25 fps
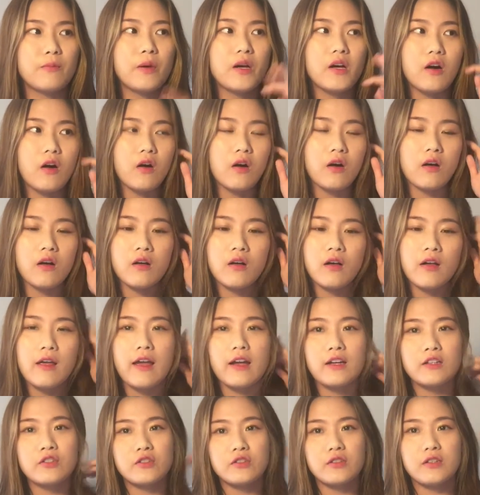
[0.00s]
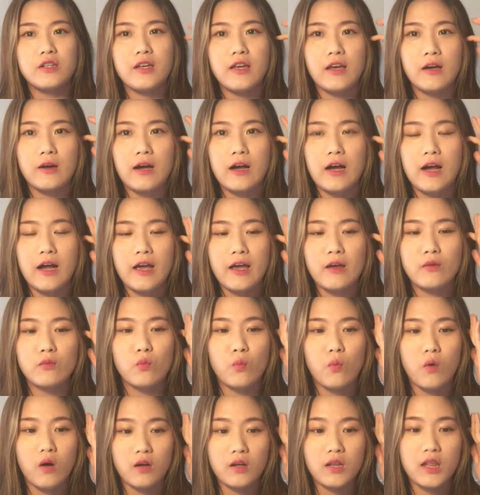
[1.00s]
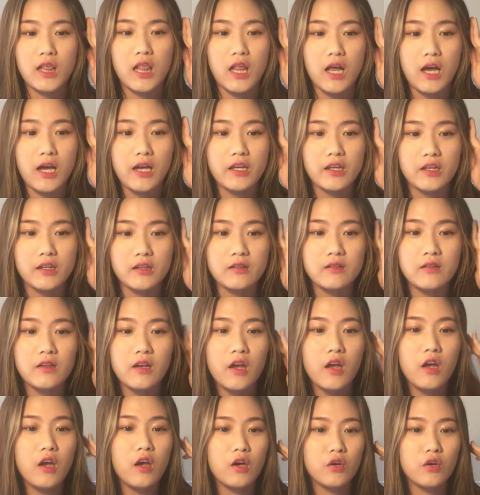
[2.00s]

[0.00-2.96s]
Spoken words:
But actually, I had one client